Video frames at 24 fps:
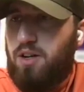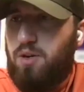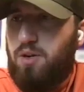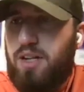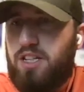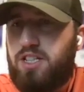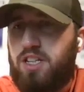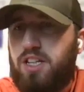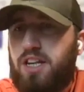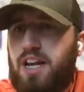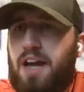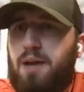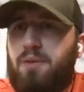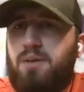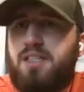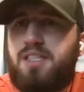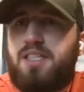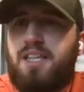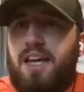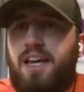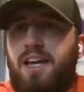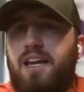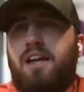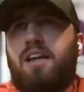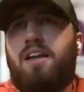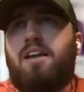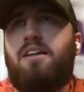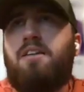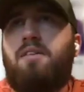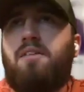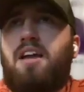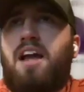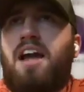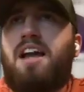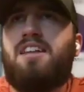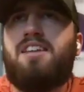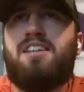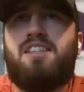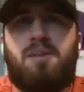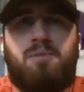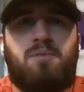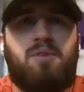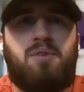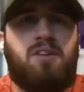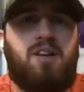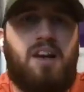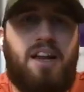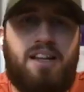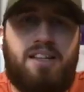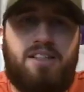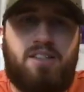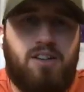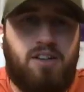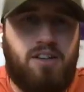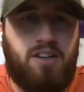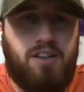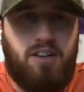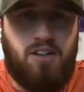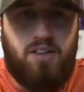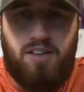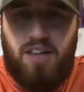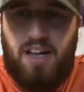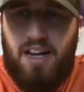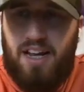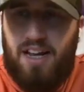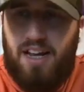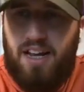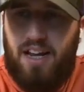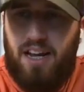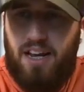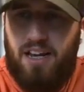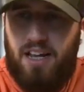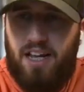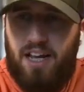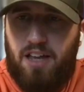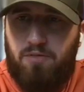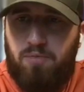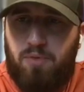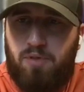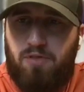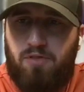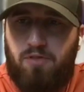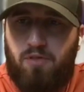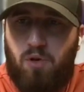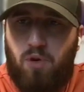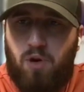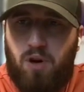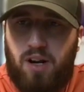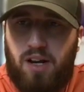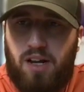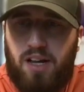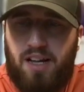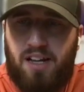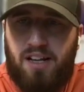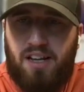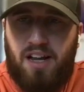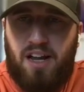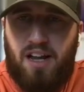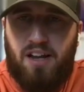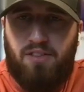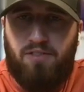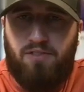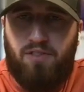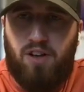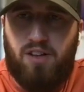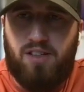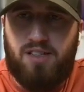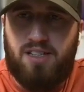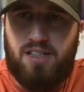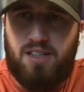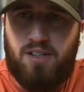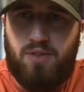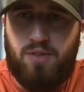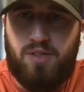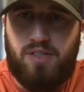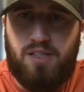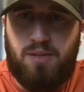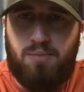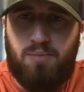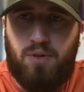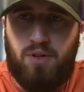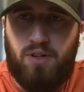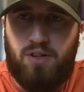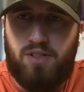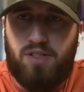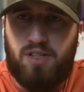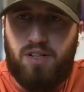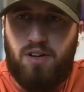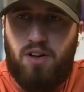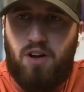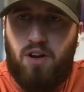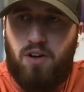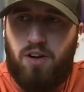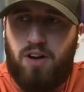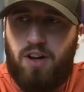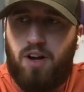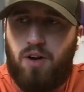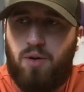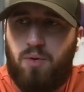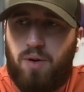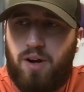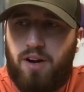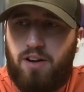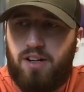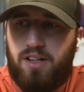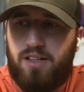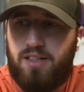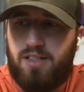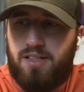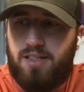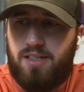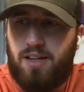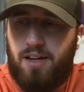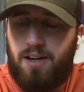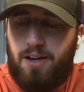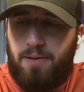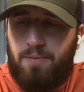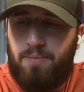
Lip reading: good question. I would say kind of similar answer, that I kind of gave before. It kind of falls into a similar scenario where it's,